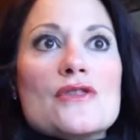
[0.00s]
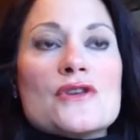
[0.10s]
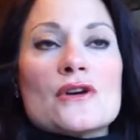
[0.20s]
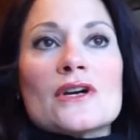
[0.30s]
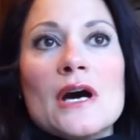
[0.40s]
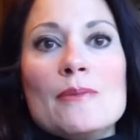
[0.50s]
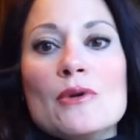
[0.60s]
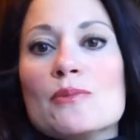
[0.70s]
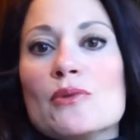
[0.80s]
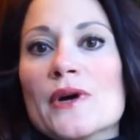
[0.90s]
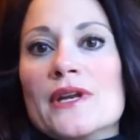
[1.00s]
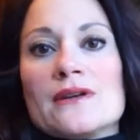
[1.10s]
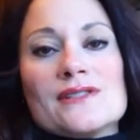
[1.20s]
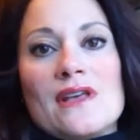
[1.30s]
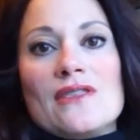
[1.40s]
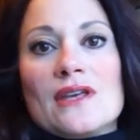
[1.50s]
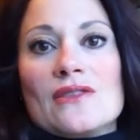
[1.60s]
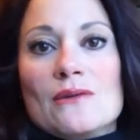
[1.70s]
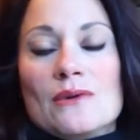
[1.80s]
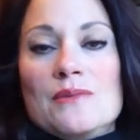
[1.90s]
There are a couple pointers I
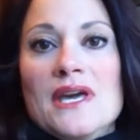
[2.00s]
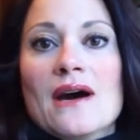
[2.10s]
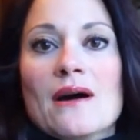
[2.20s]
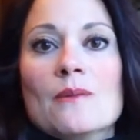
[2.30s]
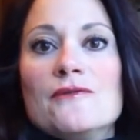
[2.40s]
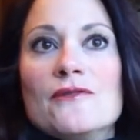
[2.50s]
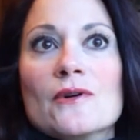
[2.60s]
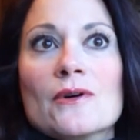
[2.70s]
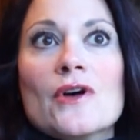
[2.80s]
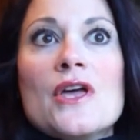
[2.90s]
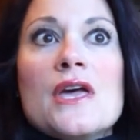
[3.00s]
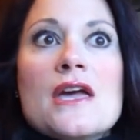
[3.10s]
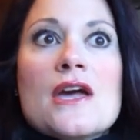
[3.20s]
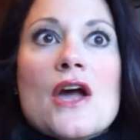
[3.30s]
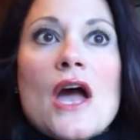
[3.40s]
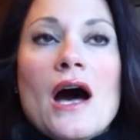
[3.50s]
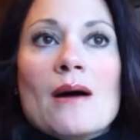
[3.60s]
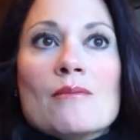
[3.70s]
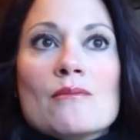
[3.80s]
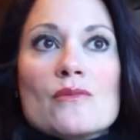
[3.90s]
think that would be helpful.
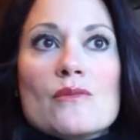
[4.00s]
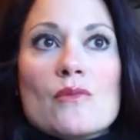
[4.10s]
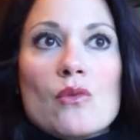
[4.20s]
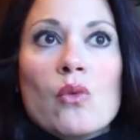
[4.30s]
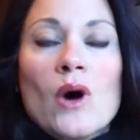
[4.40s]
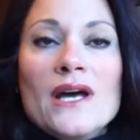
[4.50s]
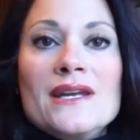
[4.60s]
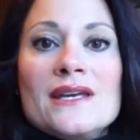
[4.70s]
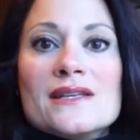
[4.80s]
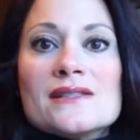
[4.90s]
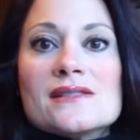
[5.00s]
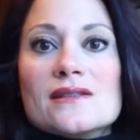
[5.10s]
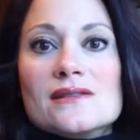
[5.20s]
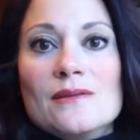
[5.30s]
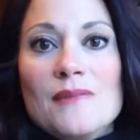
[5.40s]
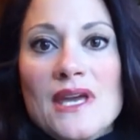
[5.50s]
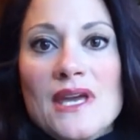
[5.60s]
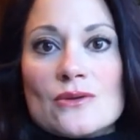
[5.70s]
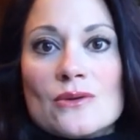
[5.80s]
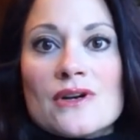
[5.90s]
Um, one is to
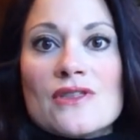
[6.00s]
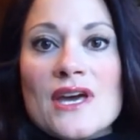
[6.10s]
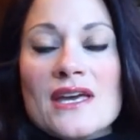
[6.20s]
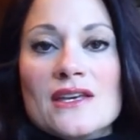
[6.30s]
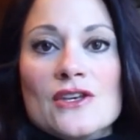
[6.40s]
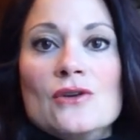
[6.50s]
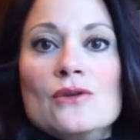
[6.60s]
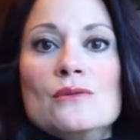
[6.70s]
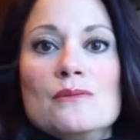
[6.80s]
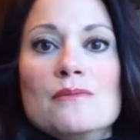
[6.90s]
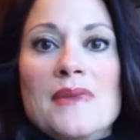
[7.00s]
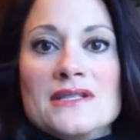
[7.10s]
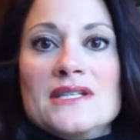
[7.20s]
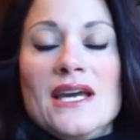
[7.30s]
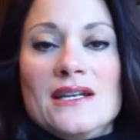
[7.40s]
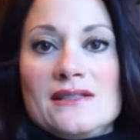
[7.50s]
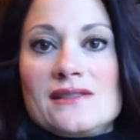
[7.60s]
make sure that you maintain a